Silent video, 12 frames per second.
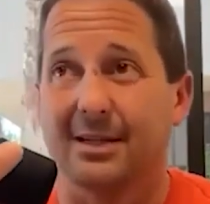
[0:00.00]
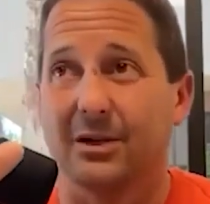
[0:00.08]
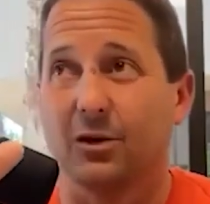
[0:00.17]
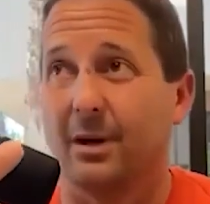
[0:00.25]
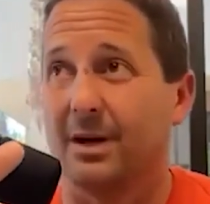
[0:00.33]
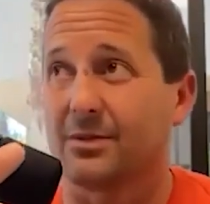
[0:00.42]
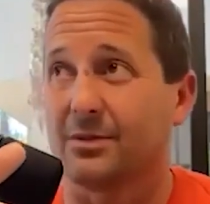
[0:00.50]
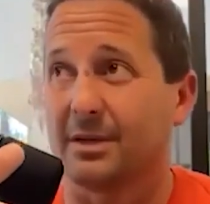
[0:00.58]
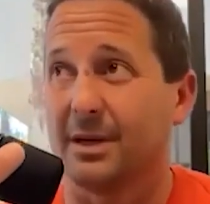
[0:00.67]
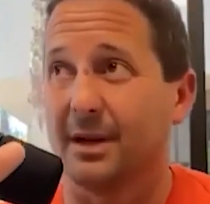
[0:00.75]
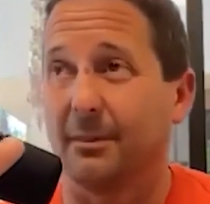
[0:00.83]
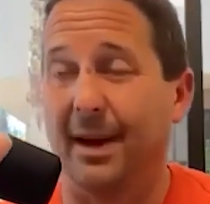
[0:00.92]
Let's see who else was
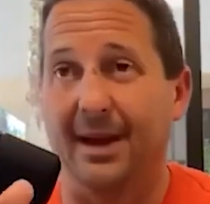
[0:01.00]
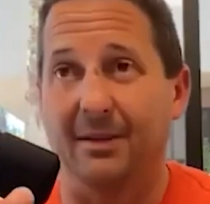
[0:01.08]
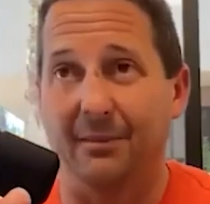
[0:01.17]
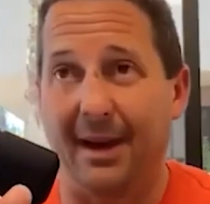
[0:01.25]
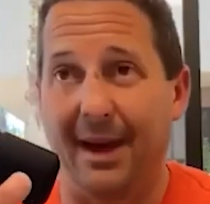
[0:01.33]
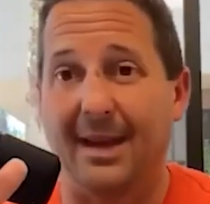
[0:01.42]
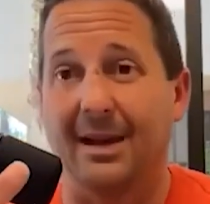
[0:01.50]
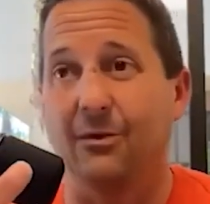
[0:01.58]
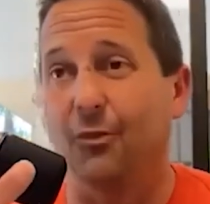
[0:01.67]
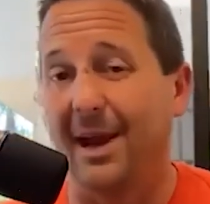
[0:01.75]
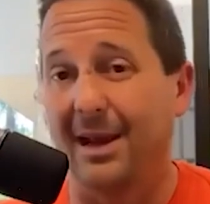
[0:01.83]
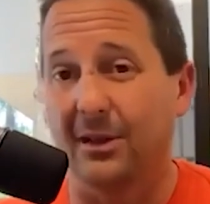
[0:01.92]
there. Peyton
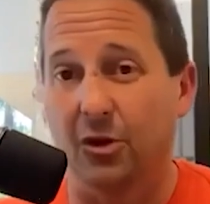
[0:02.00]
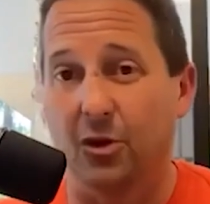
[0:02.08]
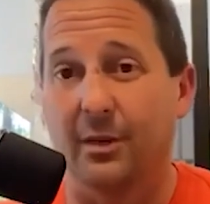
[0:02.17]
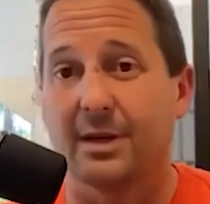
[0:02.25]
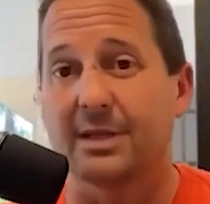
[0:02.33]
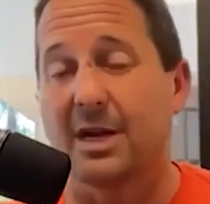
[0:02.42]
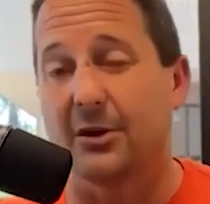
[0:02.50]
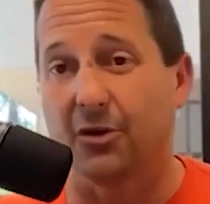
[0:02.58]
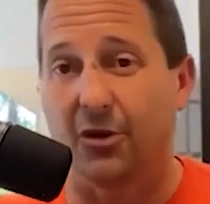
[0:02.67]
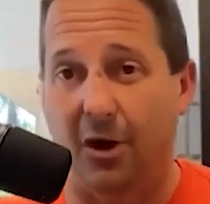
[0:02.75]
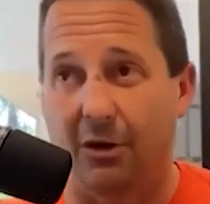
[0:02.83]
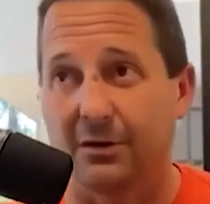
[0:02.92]
Manning, Ray Lewis,
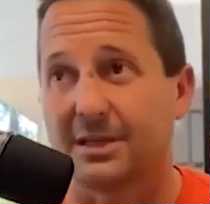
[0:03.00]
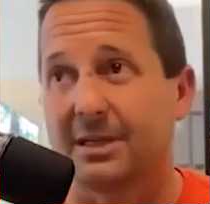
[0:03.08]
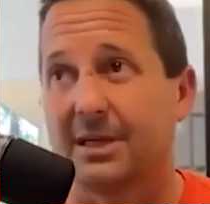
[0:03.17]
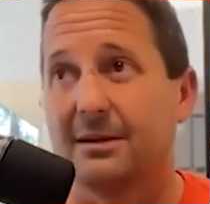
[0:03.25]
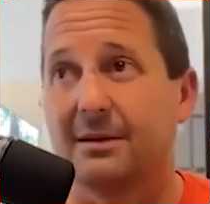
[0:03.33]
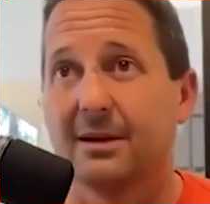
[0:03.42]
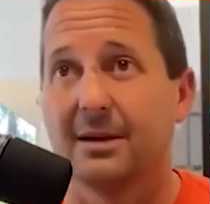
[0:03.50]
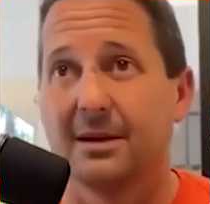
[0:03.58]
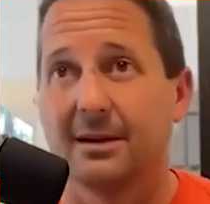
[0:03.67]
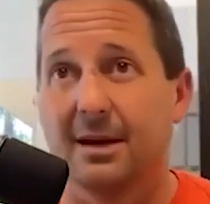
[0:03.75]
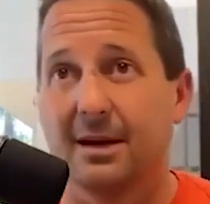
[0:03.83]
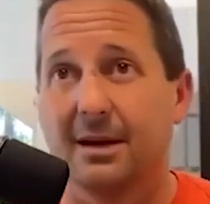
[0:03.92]
Tucker Carlson,
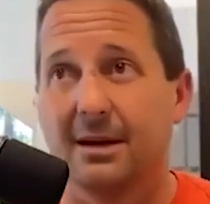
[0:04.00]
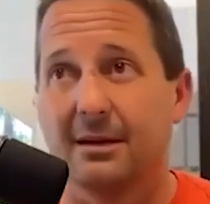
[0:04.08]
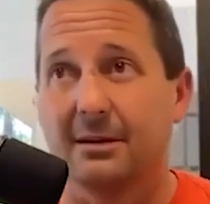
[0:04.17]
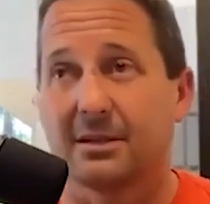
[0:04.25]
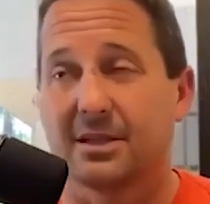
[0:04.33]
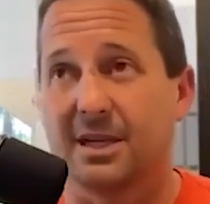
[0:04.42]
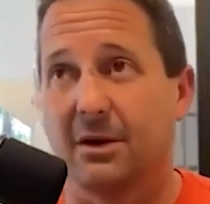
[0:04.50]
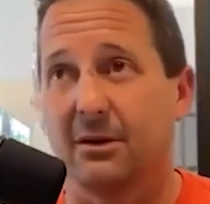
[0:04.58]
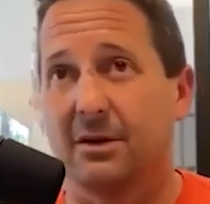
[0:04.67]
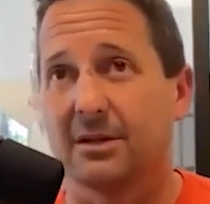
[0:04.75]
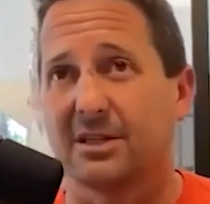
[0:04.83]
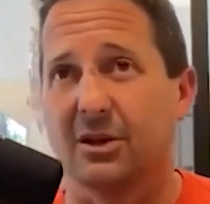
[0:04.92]

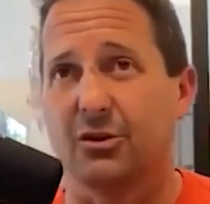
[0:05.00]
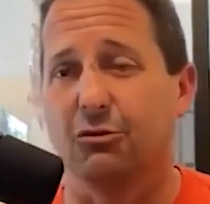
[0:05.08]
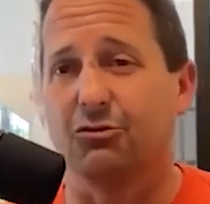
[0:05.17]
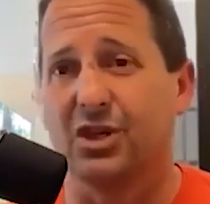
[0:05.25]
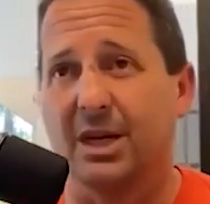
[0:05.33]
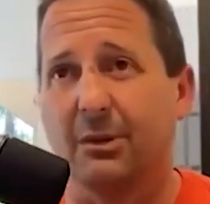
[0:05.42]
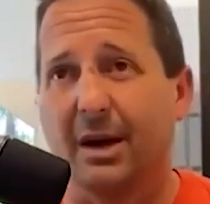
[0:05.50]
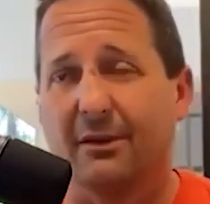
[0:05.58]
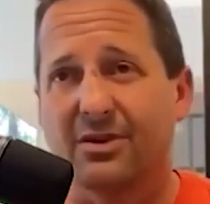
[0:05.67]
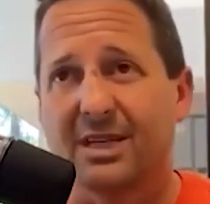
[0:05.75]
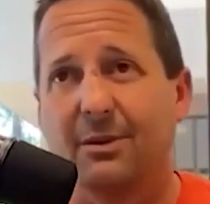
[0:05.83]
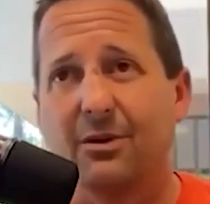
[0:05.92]
Saducci,
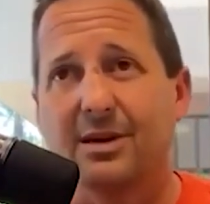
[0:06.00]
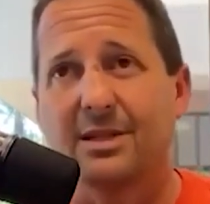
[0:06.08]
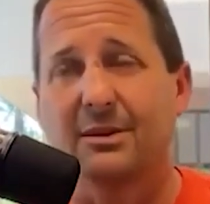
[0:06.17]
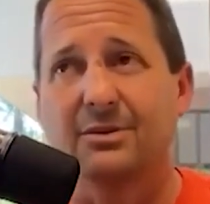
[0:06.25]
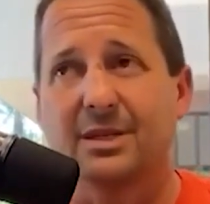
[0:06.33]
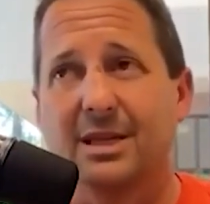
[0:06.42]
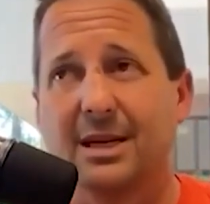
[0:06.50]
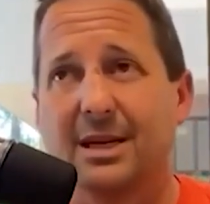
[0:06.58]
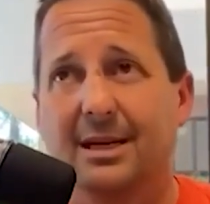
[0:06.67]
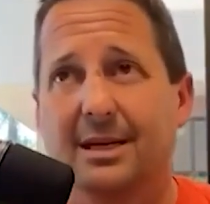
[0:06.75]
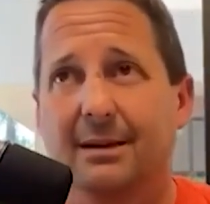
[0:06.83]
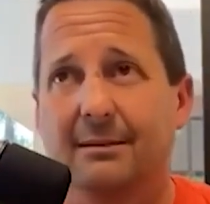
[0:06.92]
whatever his name was. He was
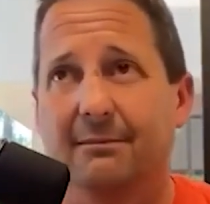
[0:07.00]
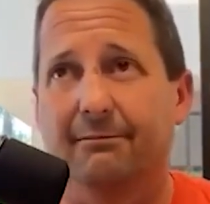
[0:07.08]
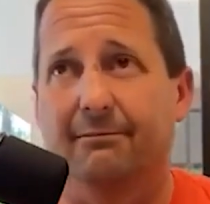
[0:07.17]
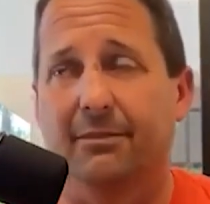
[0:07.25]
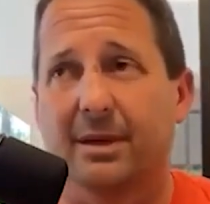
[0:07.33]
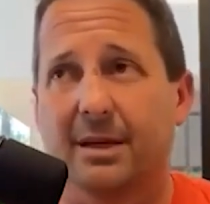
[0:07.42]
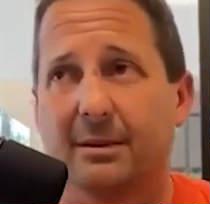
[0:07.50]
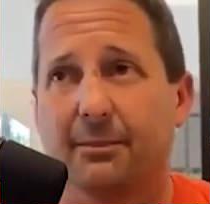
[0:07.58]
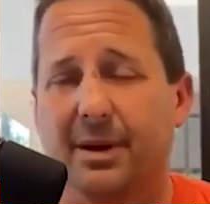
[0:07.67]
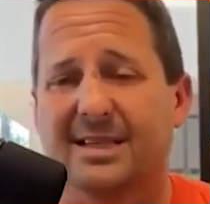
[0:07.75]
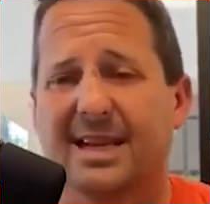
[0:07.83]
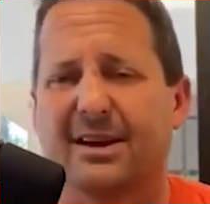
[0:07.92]
the
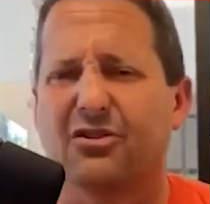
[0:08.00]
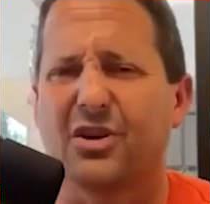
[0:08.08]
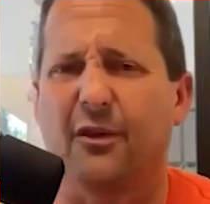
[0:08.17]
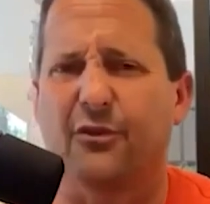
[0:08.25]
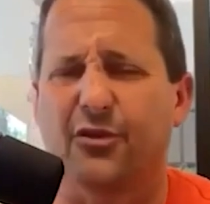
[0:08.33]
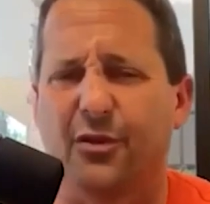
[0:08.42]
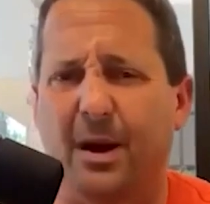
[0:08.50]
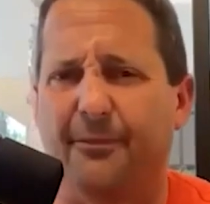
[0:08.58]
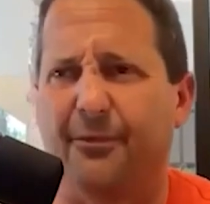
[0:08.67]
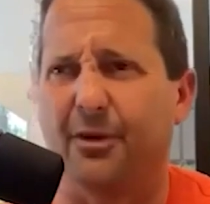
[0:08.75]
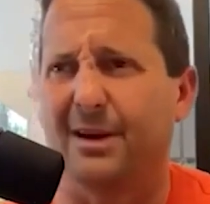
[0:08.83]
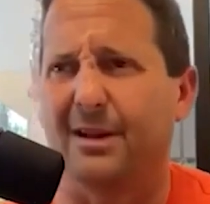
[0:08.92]
press secretary for Trump
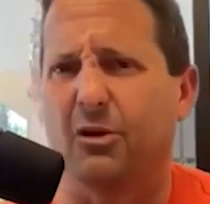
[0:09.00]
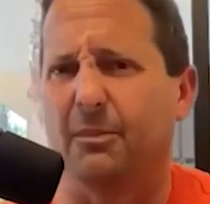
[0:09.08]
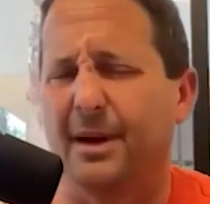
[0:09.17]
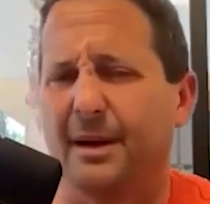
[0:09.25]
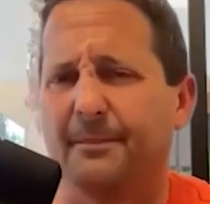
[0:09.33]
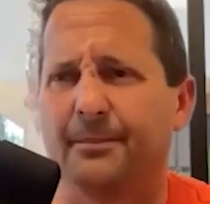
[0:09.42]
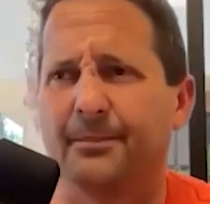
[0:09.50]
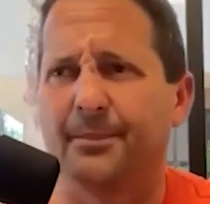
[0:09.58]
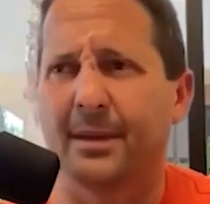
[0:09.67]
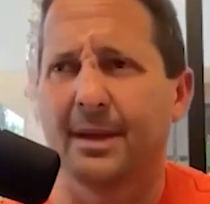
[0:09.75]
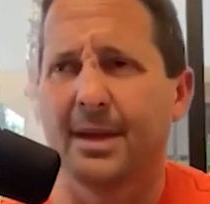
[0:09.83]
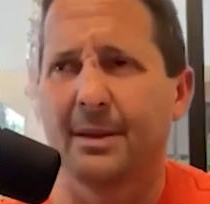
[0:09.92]
for like a little bit.
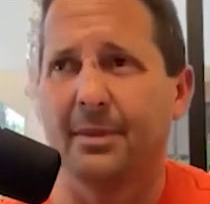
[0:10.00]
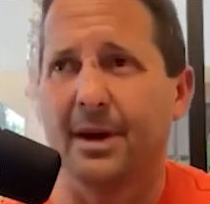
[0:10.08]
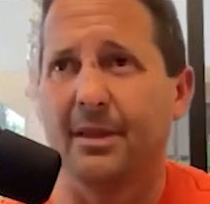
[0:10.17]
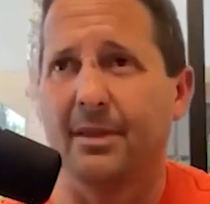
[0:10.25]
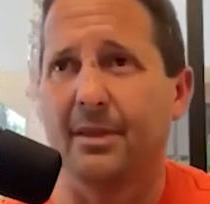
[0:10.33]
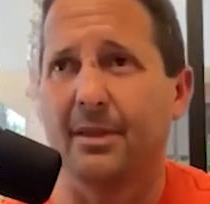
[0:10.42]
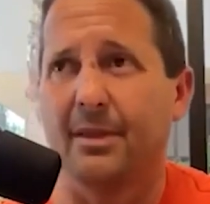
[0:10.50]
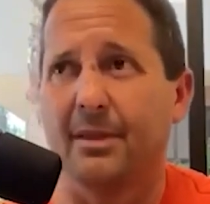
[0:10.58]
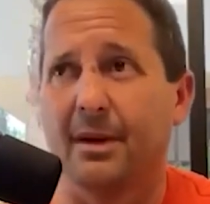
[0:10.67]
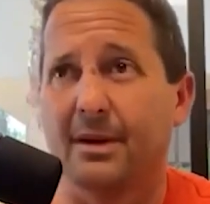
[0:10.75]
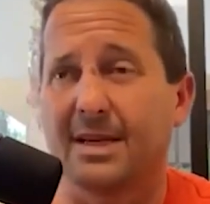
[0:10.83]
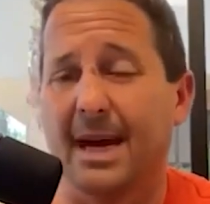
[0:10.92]
But
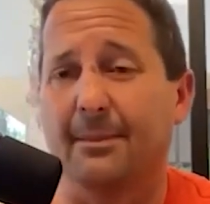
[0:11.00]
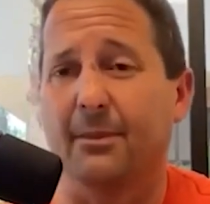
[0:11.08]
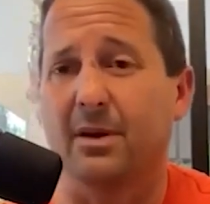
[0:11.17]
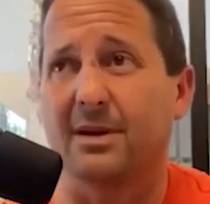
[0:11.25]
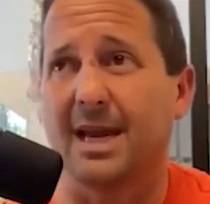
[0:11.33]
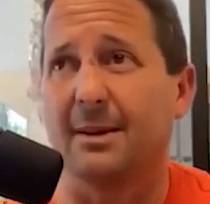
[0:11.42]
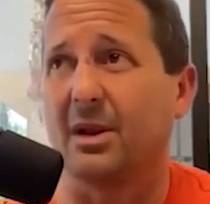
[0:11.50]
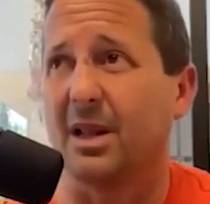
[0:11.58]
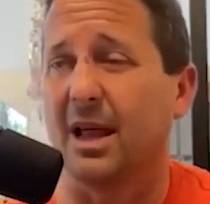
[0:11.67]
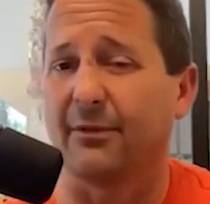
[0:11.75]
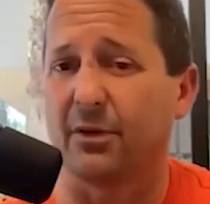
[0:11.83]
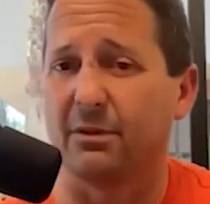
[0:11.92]
Tim
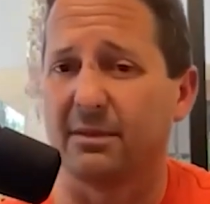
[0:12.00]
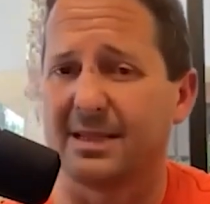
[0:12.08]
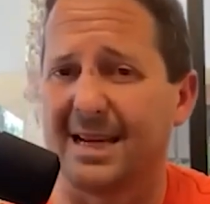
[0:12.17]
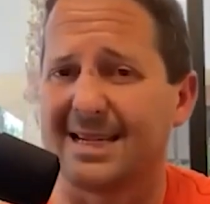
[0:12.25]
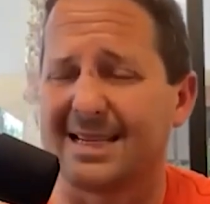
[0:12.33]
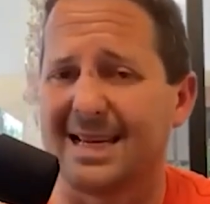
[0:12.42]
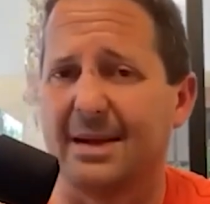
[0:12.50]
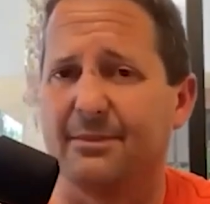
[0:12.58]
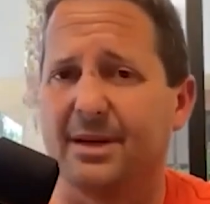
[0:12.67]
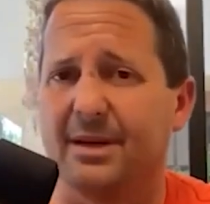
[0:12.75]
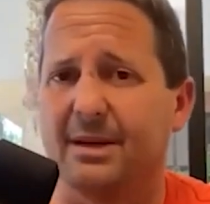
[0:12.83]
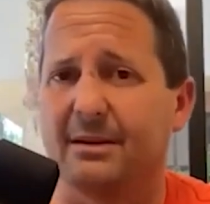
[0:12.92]
Glover, is that his name?
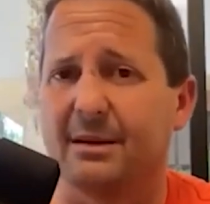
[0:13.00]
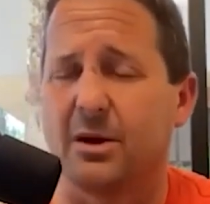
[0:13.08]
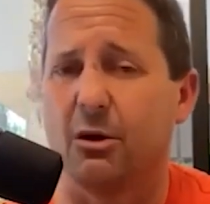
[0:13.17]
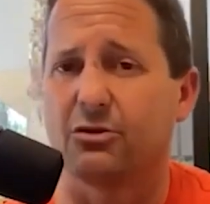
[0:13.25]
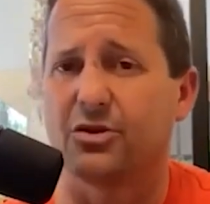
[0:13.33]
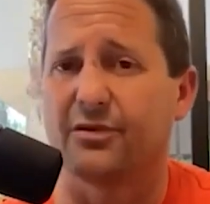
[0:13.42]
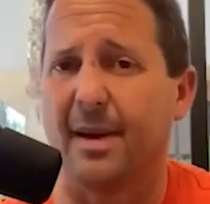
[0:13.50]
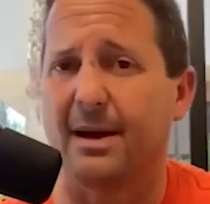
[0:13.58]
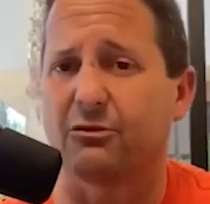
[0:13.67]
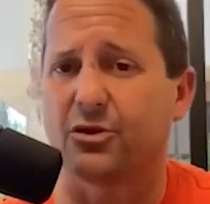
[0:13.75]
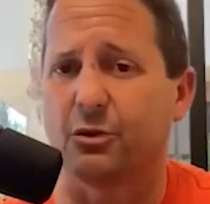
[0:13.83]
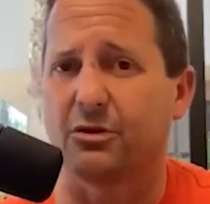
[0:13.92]
The coach,
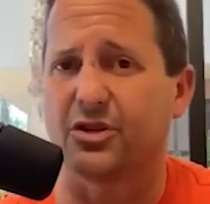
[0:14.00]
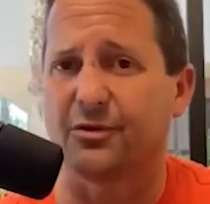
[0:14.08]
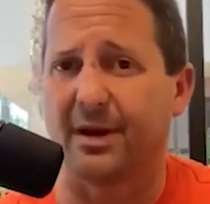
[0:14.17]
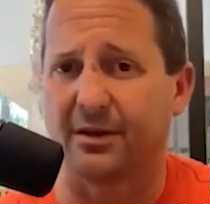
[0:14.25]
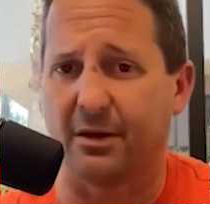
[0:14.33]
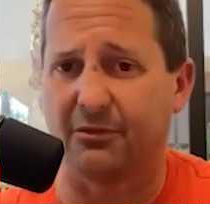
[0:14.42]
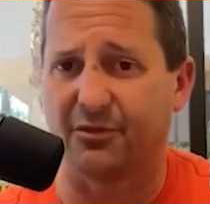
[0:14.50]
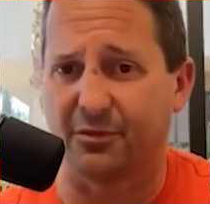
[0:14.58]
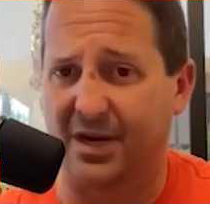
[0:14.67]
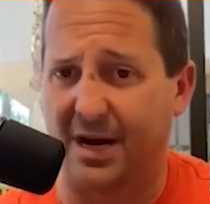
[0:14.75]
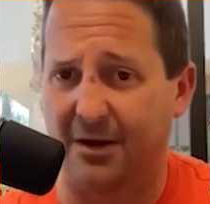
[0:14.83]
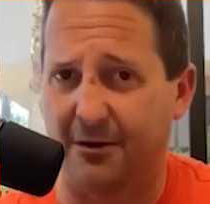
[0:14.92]
Michael Jordan strength coach from
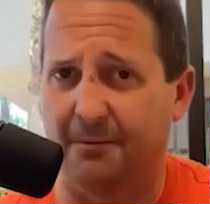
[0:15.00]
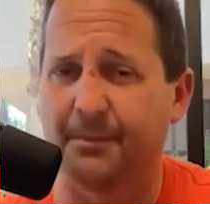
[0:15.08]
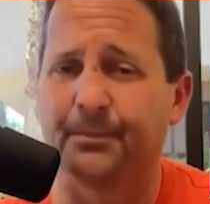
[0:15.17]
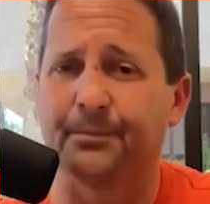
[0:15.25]
Chicago.